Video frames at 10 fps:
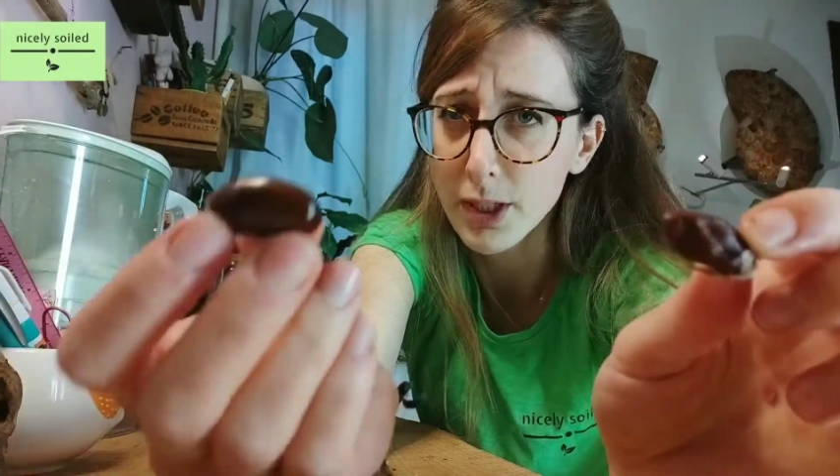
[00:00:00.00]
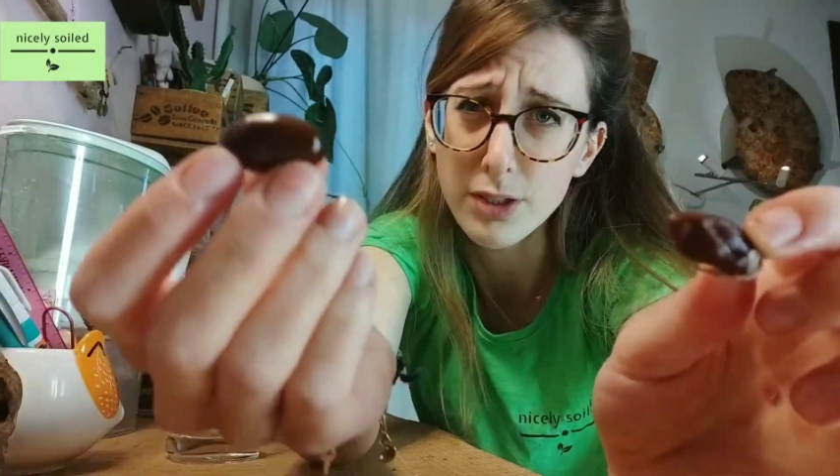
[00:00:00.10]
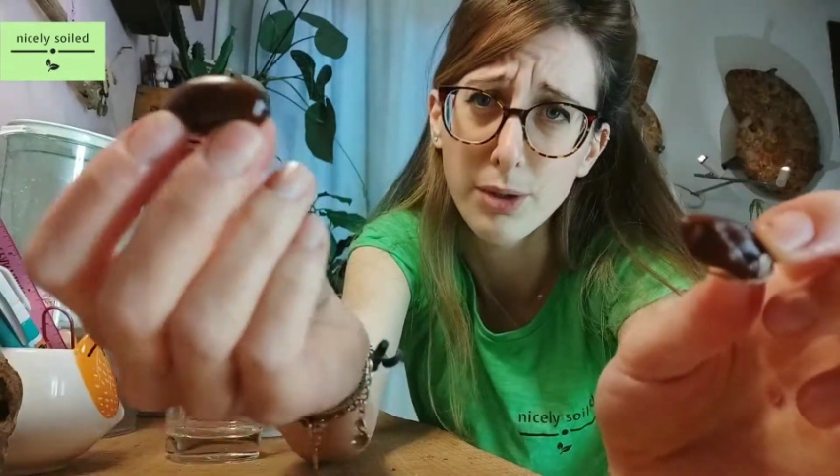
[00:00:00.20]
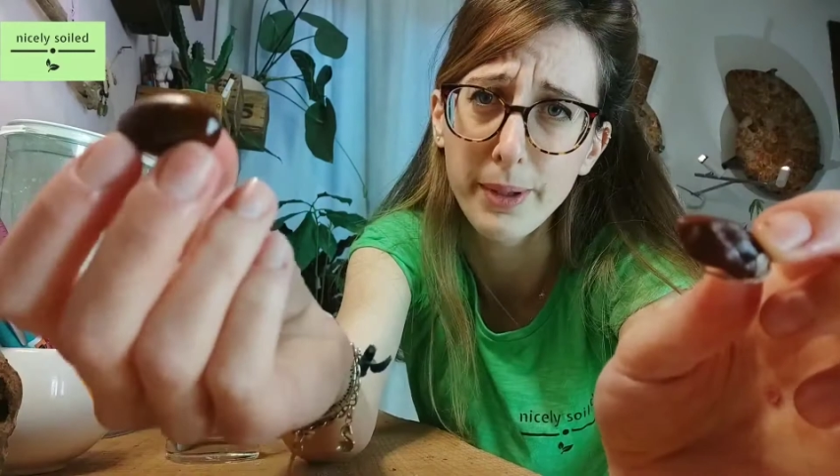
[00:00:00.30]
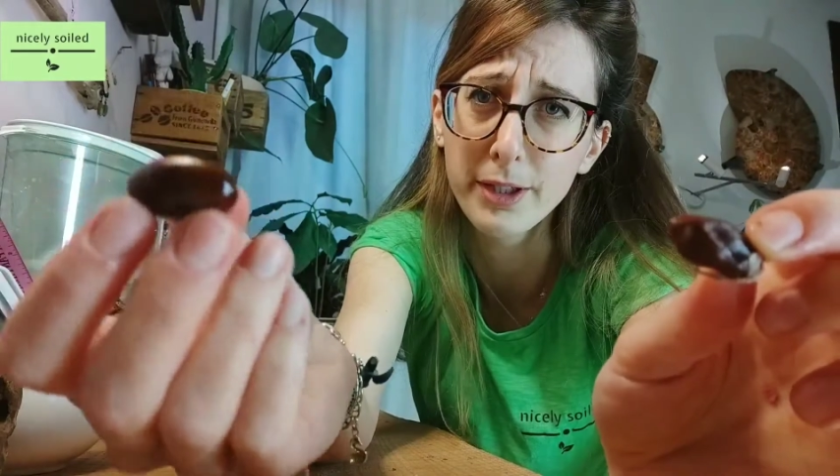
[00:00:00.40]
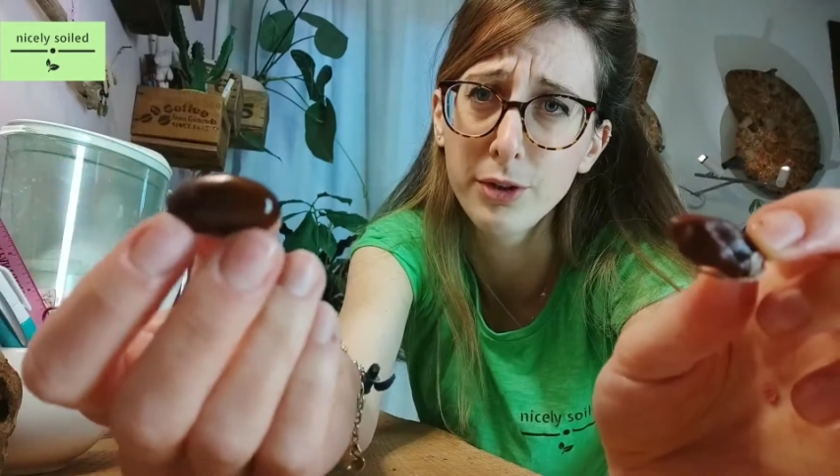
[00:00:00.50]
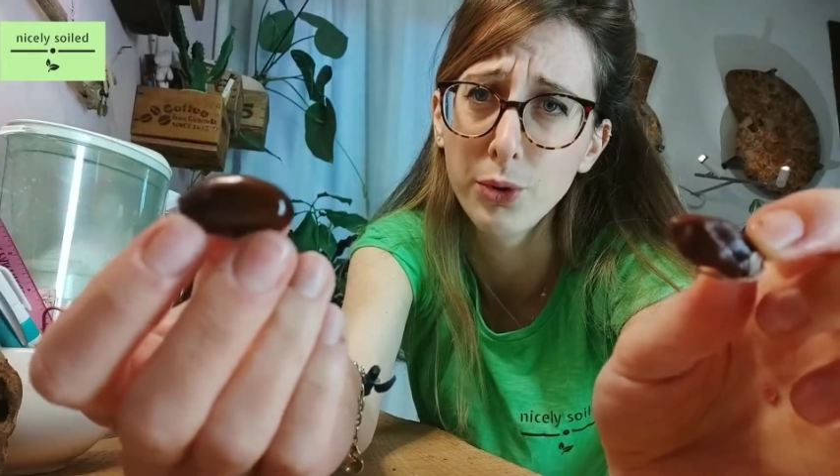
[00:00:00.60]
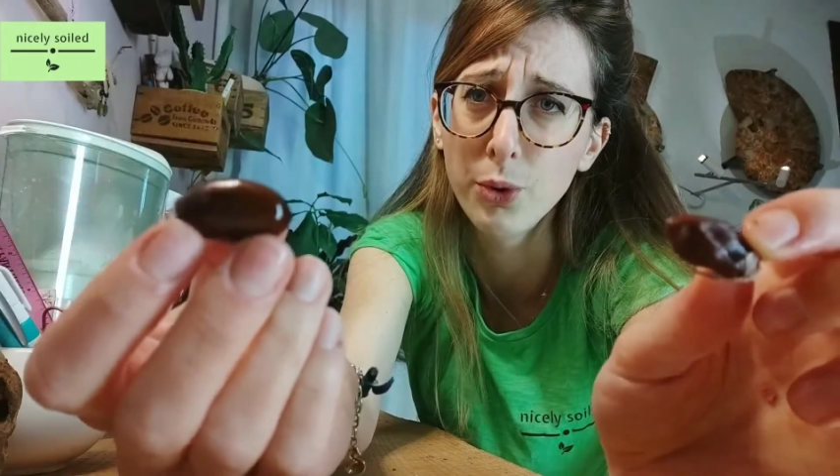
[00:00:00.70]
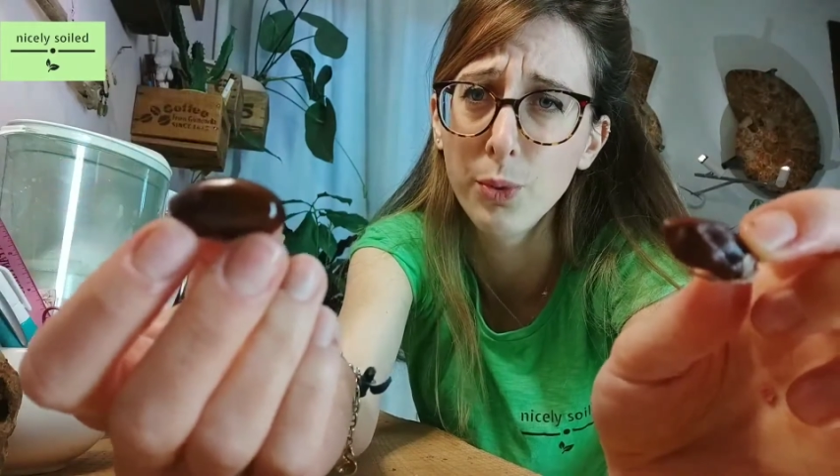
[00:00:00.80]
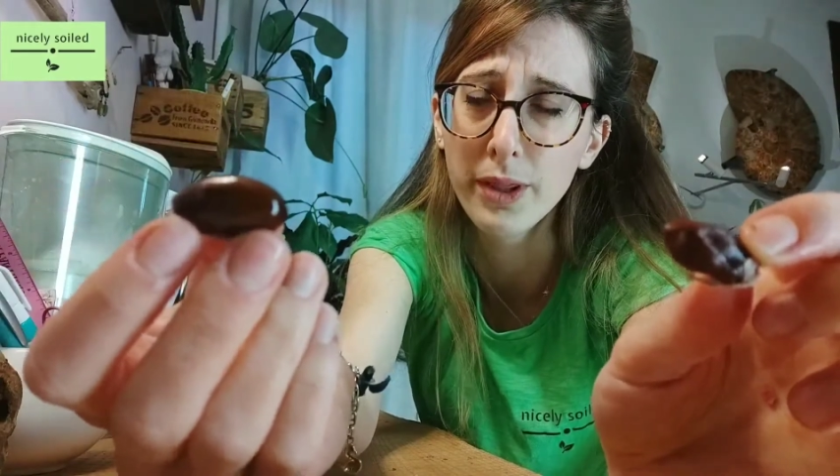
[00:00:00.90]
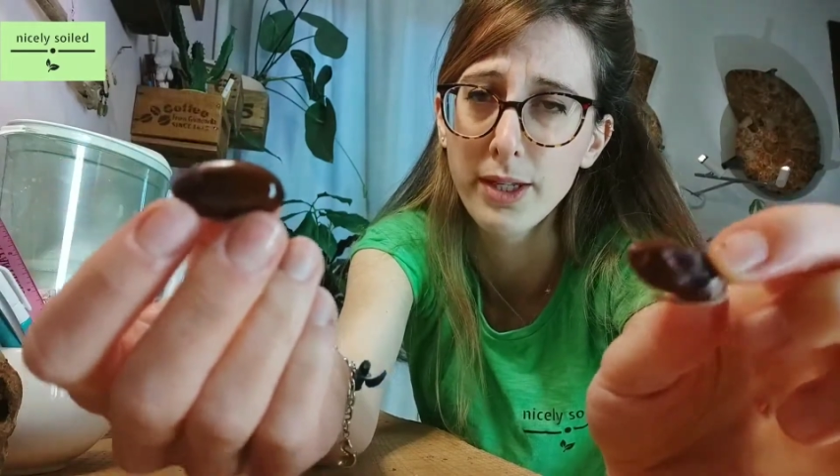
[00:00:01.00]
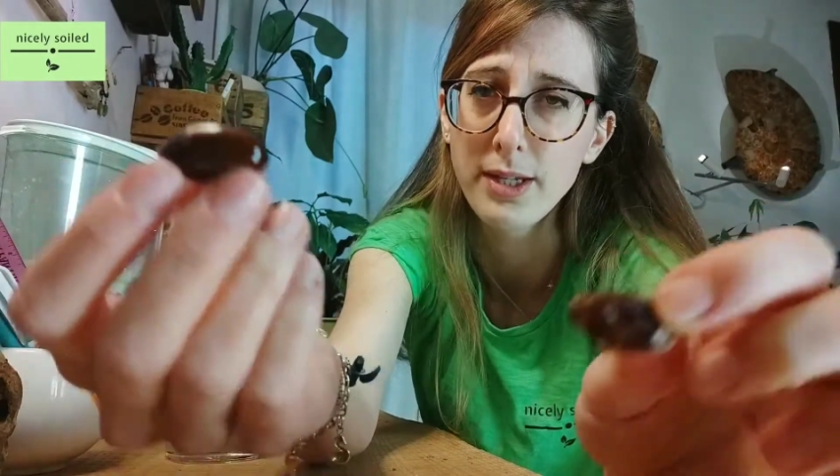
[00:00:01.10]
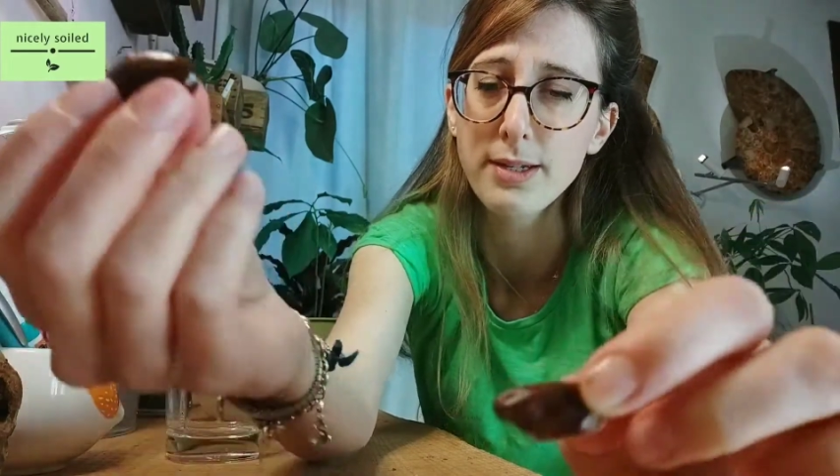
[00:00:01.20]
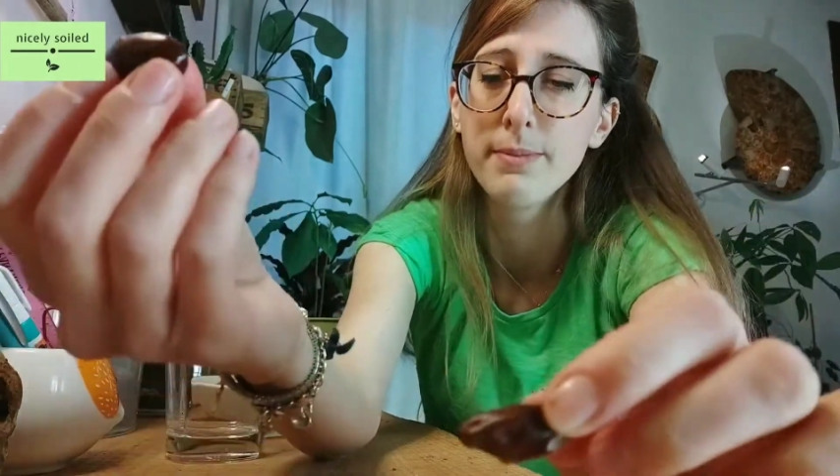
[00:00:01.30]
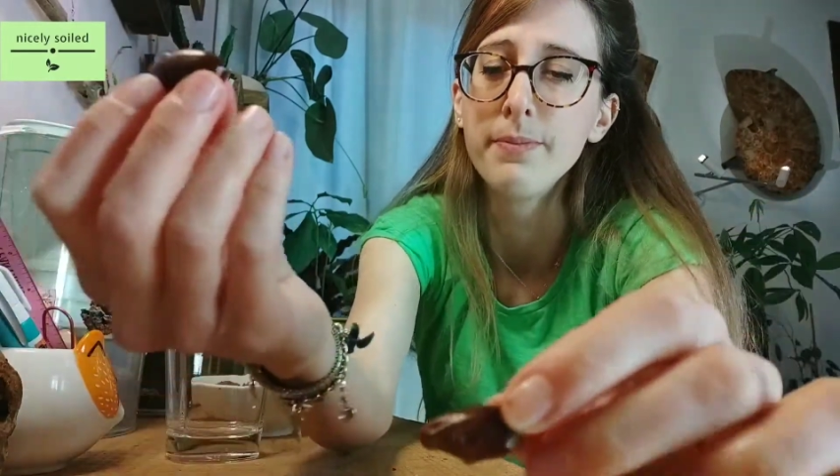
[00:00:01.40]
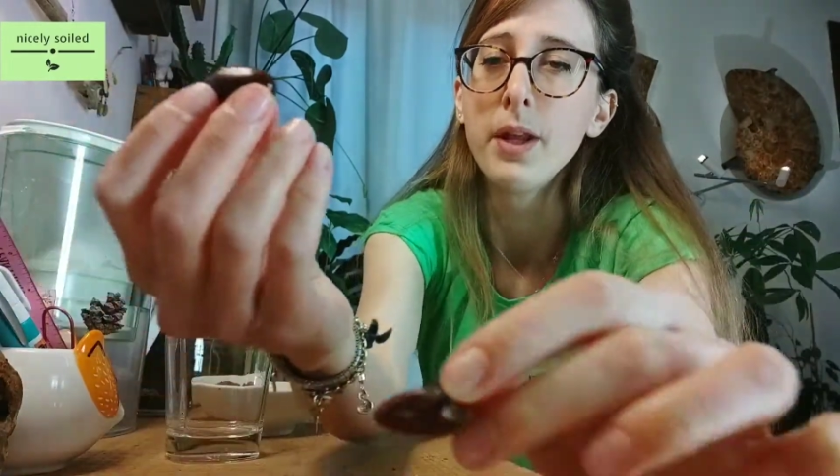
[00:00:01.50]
So better to go with these.